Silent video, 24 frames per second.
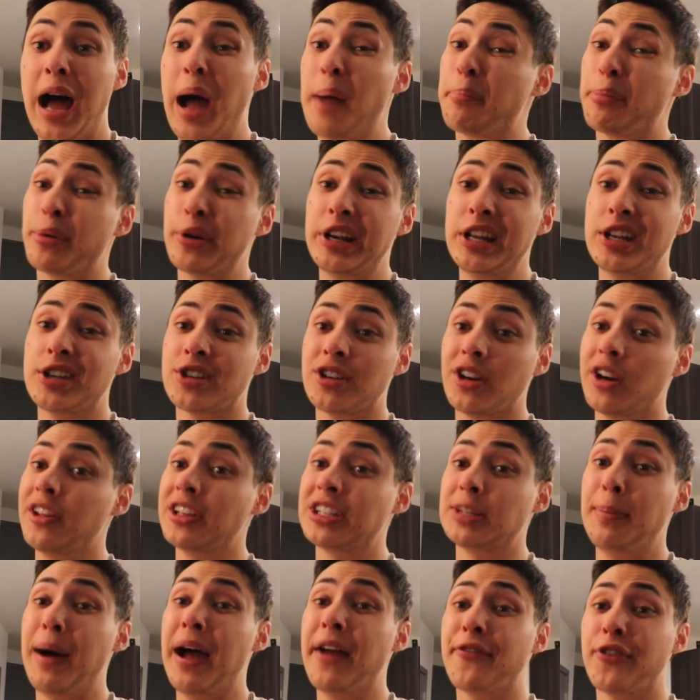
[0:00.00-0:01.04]
I'm pretty sure
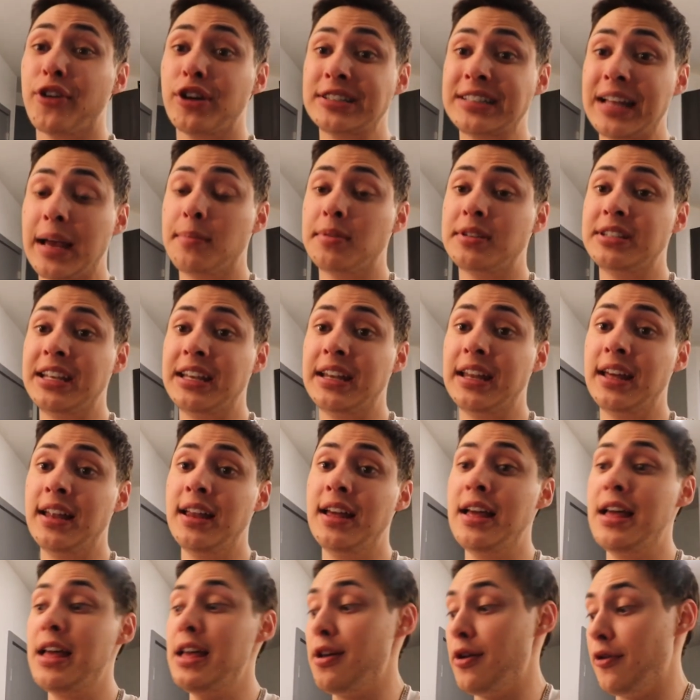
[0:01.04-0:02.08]
this is my first time seeing it.
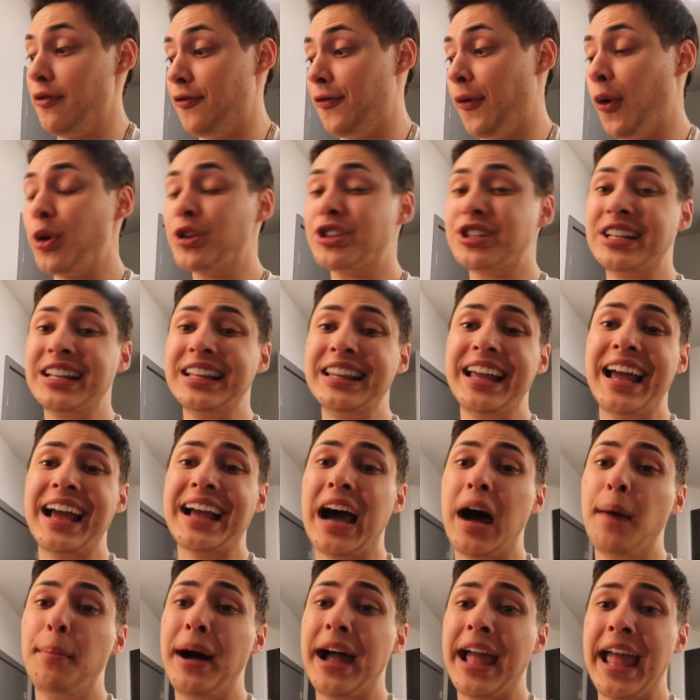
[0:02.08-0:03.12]
Fortunately, I
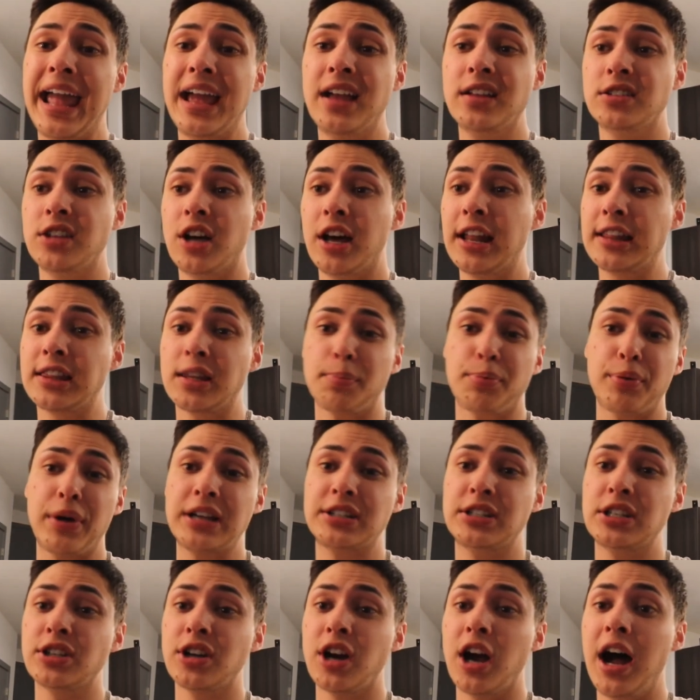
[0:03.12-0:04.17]
got my hands on it. The
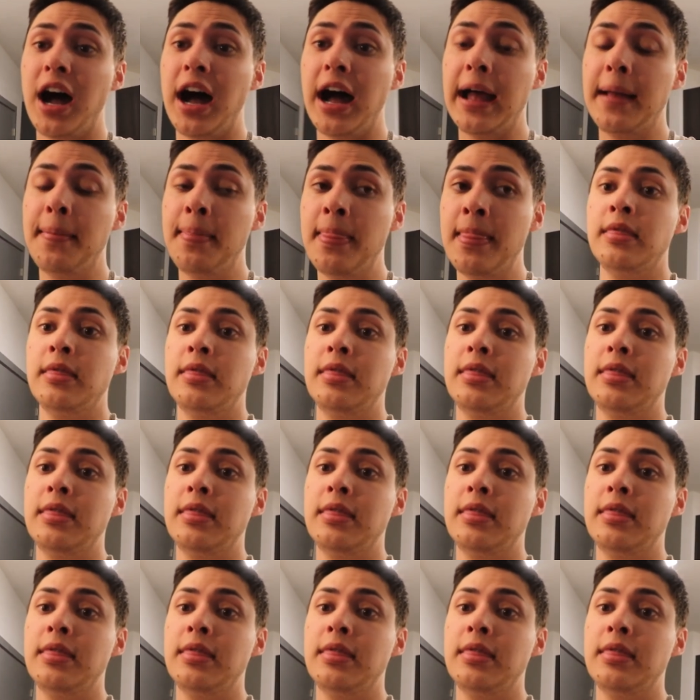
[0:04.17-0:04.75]
prices are high.